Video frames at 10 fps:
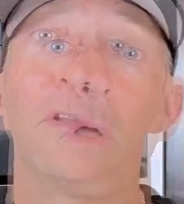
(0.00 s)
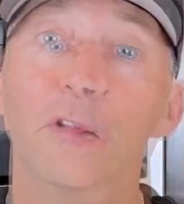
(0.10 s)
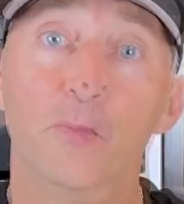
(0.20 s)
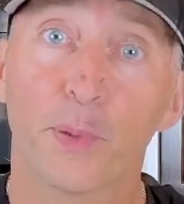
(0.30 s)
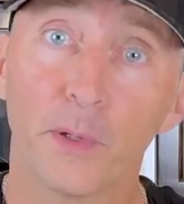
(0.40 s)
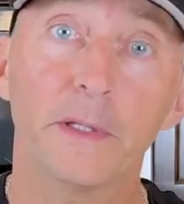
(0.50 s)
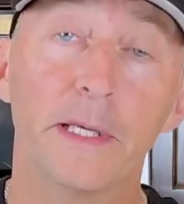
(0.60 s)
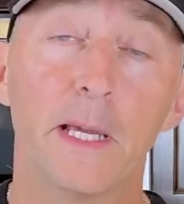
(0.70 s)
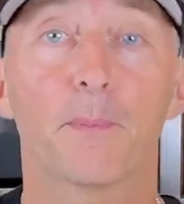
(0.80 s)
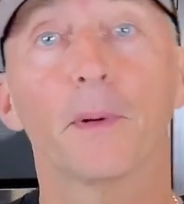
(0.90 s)
So let's put on the
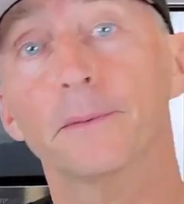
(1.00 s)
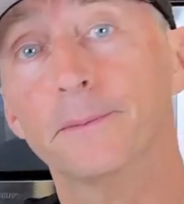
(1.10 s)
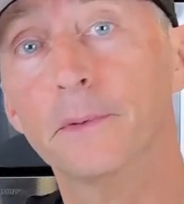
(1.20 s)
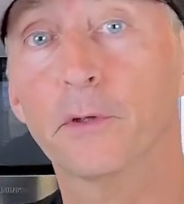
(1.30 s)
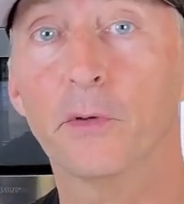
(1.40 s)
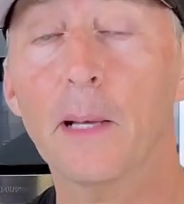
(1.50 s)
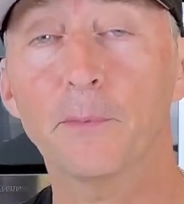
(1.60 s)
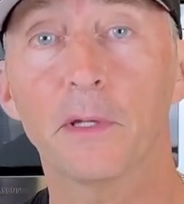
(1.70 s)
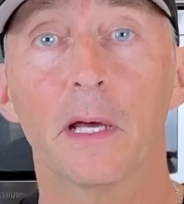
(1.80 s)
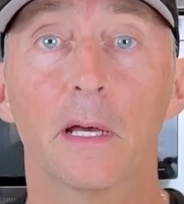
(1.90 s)
apron, grab
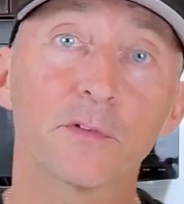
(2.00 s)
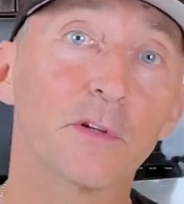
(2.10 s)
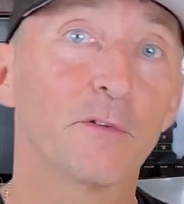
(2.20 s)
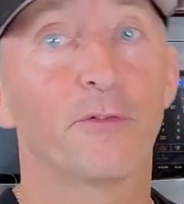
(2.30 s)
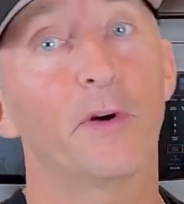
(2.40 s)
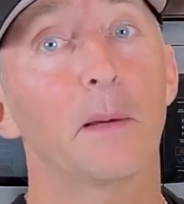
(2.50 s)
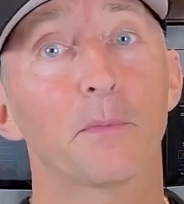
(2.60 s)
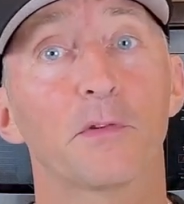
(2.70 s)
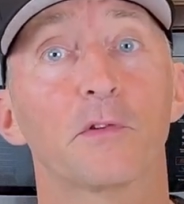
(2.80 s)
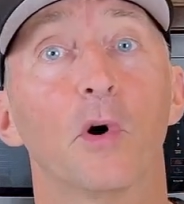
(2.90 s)
the knives, fire up
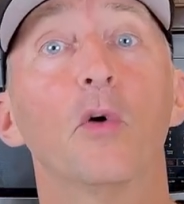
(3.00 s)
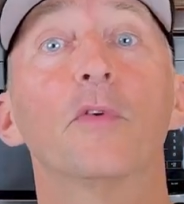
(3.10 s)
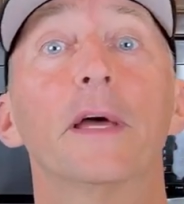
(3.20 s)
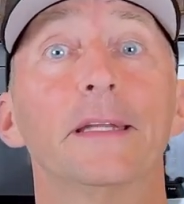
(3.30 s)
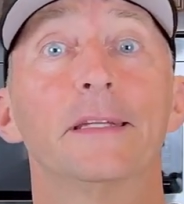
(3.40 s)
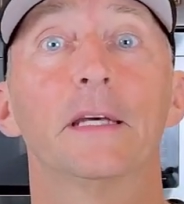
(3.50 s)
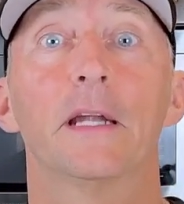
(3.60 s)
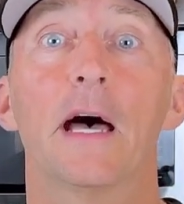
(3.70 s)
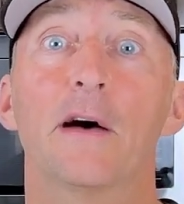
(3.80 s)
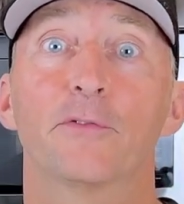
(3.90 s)
the stove, and get
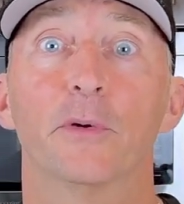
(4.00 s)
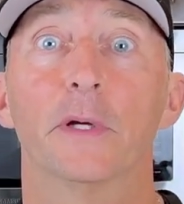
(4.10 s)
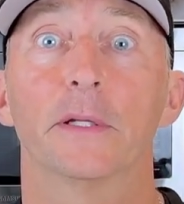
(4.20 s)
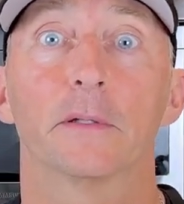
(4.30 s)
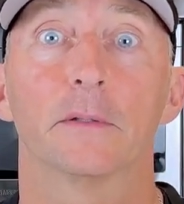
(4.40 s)
after it.